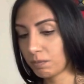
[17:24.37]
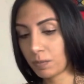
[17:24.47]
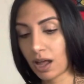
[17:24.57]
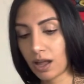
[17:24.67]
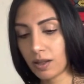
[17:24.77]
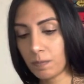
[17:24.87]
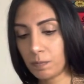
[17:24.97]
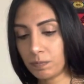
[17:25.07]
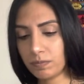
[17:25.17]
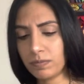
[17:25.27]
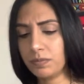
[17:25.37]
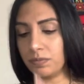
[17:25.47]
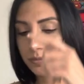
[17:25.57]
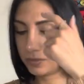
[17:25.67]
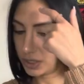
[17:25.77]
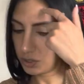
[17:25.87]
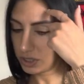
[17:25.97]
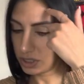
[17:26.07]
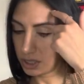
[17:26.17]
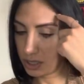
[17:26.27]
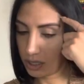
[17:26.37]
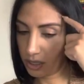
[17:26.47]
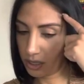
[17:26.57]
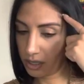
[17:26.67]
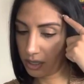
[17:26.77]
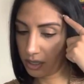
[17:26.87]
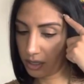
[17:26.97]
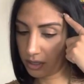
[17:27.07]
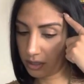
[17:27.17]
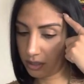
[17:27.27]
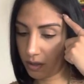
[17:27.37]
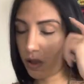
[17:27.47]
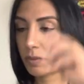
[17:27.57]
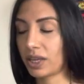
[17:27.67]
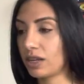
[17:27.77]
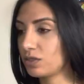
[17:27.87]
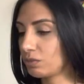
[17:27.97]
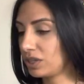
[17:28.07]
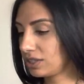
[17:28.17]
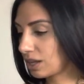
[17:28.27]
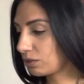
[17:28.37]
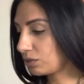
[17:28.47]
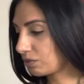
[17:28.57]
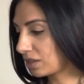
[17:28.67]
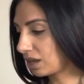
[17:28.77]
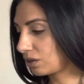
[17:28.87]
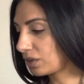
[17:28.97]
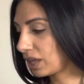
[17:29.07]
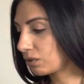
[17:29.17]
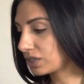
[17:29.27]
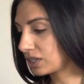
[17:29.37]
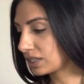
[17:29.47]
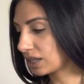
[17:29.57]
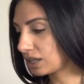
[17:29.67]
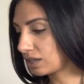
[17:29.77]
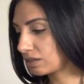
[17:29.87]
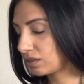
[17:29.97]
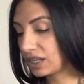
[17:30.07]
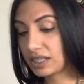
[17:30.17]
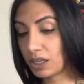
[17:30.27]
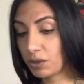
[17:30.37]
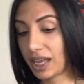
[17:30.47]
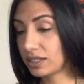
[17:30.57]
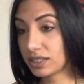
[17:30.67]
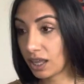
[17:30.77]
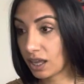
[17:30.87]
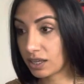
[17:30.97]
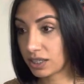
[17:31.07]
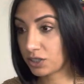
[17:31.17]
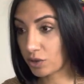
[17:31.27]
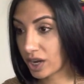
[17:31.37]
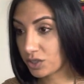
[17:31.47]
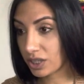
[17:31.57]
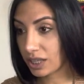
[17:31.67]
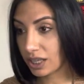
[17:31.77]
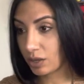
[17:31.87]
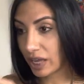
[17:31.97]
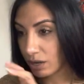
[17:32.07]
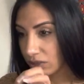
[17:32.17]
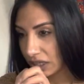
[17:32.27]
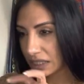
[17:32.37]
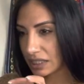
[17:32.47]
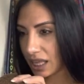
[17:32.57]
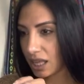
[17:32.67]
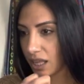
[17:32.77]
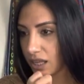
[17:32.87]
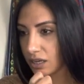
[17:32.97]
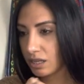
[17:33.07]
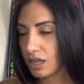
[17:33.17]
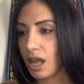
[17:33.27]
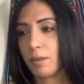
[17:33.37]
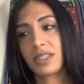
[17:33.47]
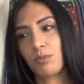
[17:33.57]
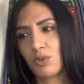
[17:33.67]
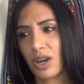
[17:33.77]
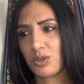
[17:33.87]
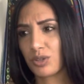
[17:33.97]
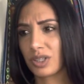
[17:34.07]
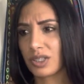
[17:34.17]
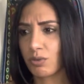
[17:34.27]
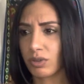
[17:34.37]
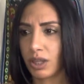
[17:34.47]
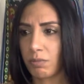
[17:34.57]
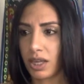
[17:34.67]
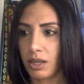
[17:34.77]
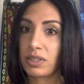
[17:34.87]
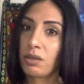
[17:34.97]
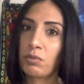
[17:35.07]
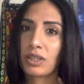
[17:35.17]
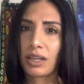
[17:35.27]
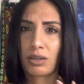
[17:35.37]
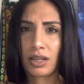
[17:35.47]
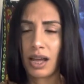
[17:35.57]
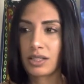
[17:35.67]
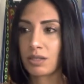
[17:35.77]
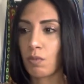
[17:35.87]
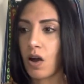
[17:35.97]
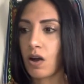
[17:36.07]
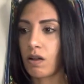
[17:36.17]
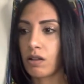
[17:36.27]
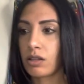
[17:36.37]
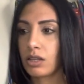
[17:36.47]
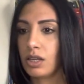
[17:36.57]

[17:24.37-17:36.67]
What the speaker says: Interesting. Oh, I'm getting so many downloads from that. Okay, hold on a second. Things that you can't see, because a tarantula, like, you can't really see it. I mean, some tarantulas are really big, but some are like kind of small.